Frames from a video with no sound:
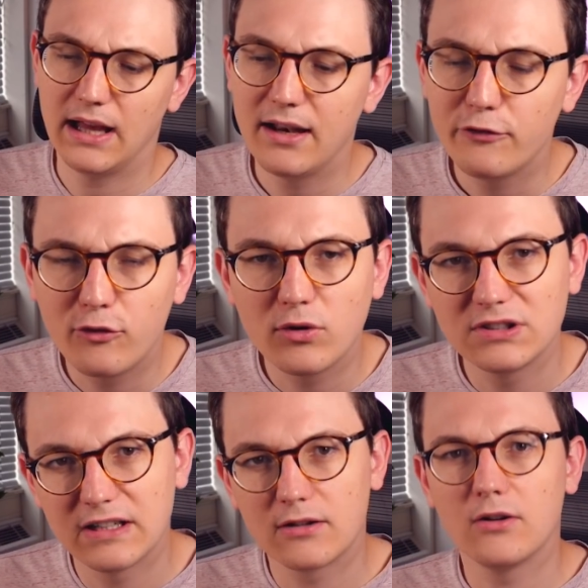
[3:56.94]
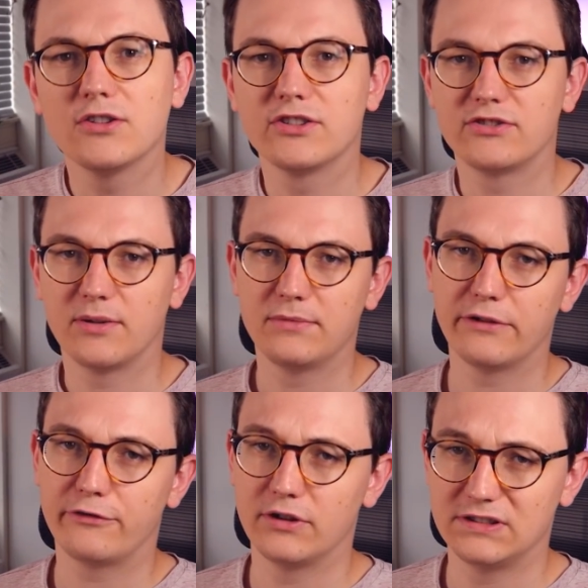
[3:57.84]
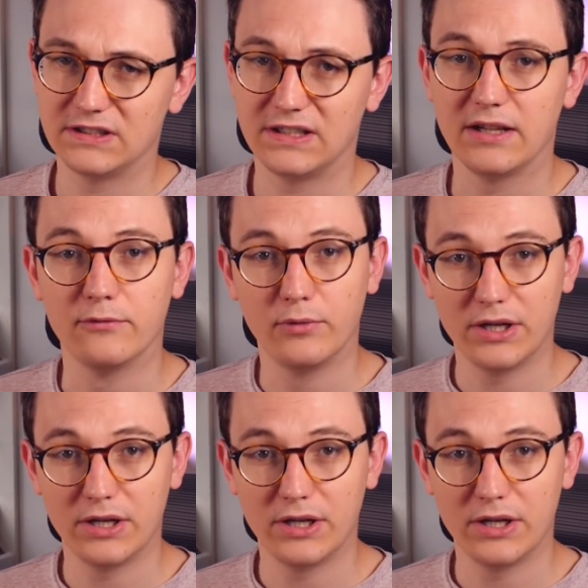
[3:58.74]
And of course, there are also some differences in